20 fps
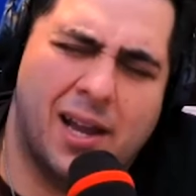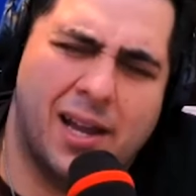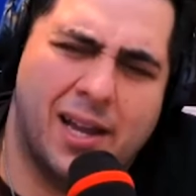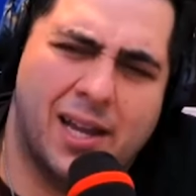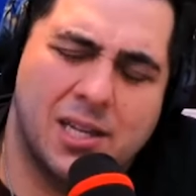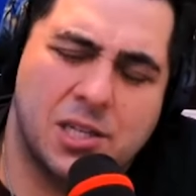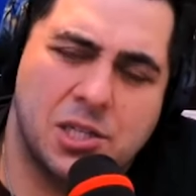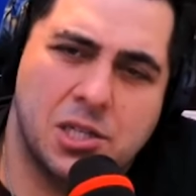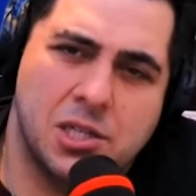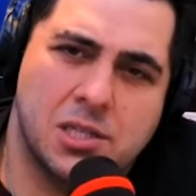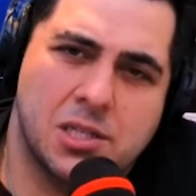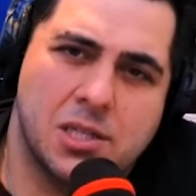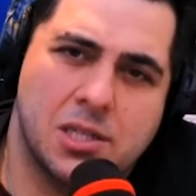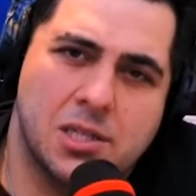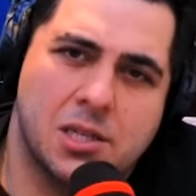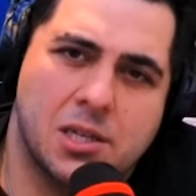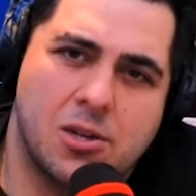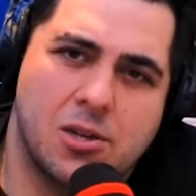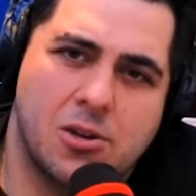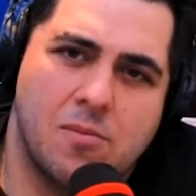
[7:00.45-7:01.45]
I guess she's
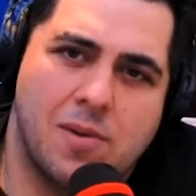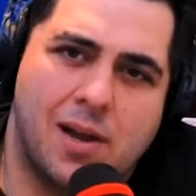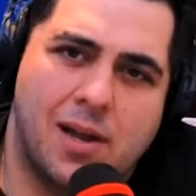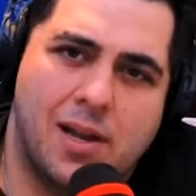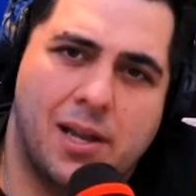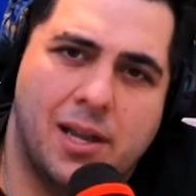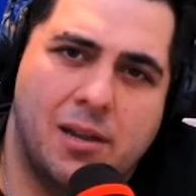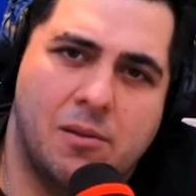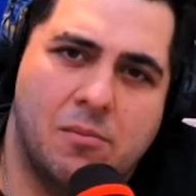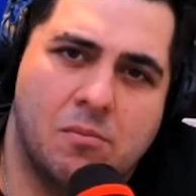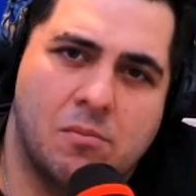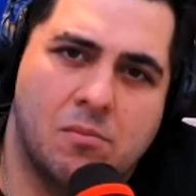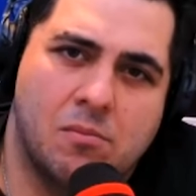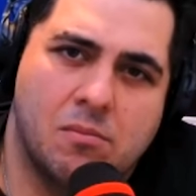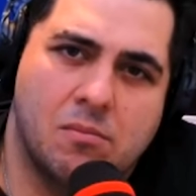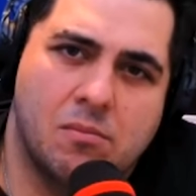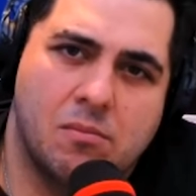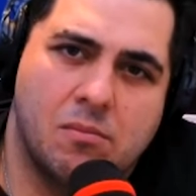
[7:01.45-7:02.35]
insecure about him